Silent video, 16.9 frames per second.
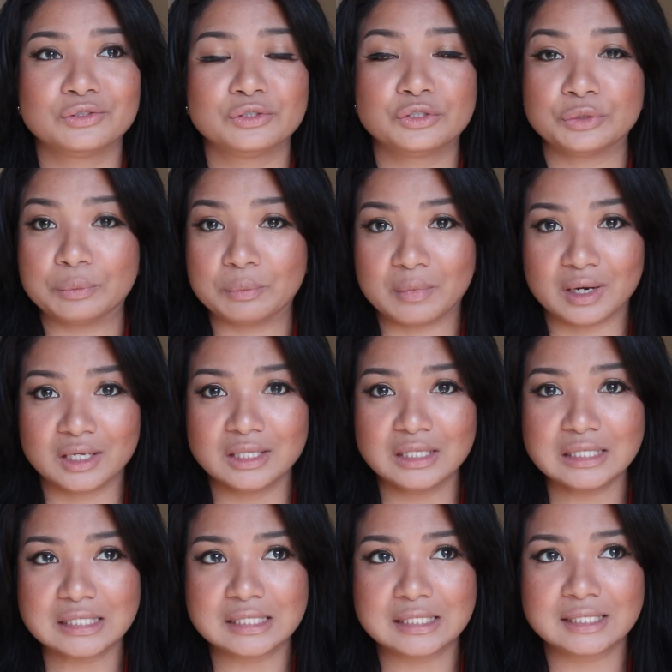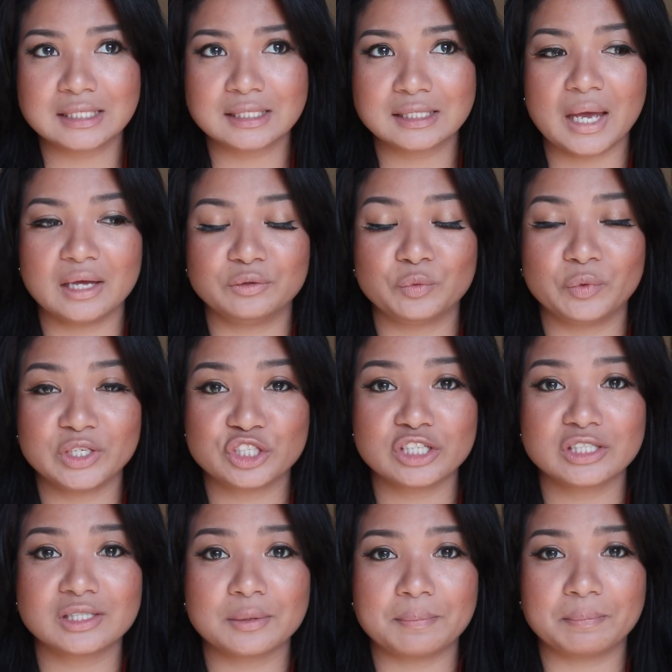2 months, and which
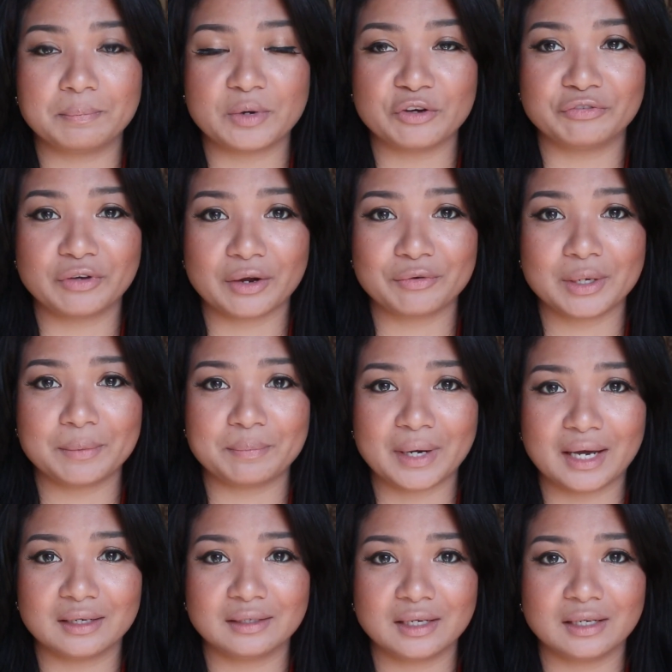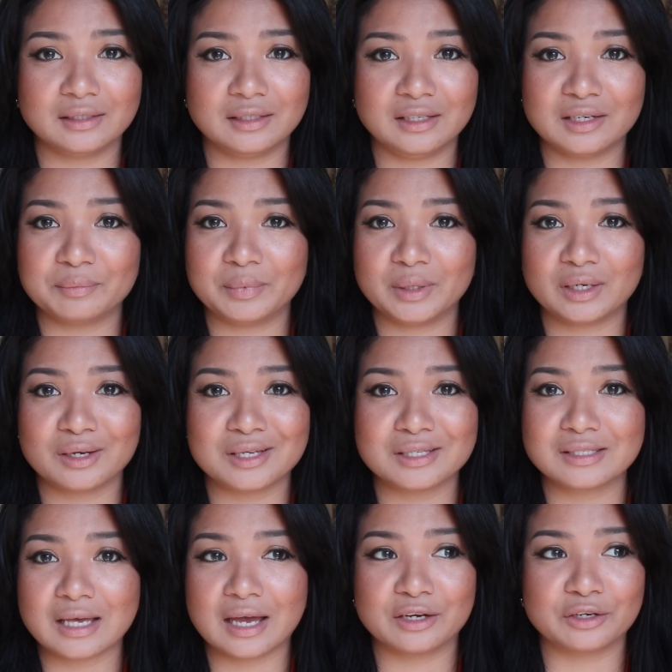is a very bad idea
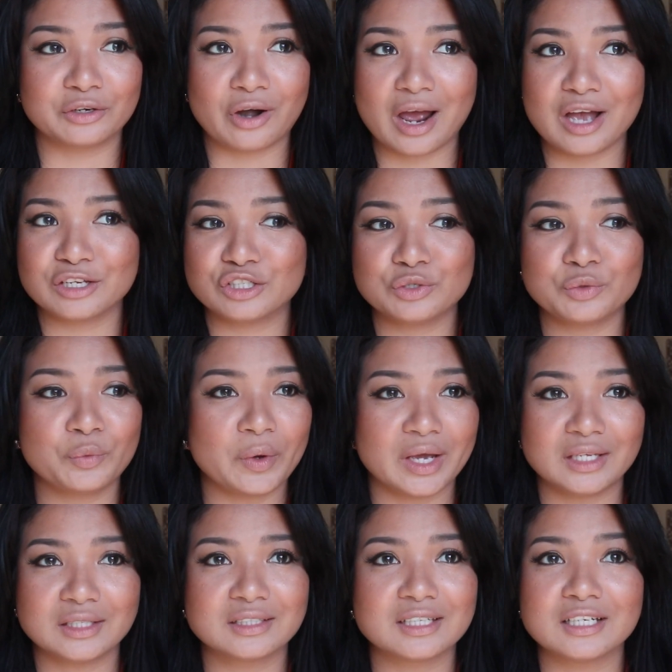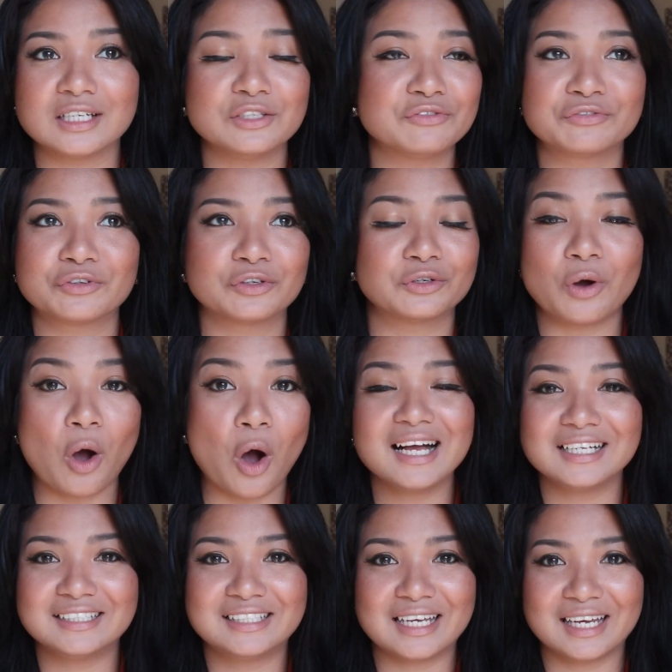because I graduated for
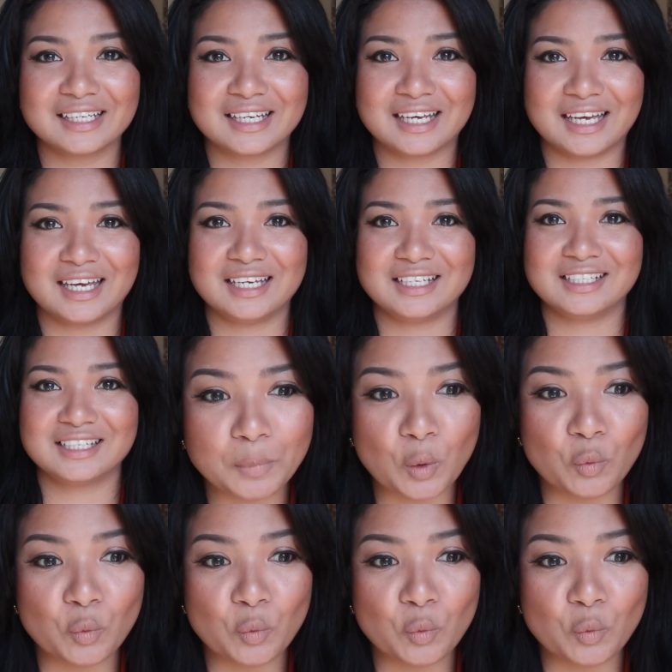a decade.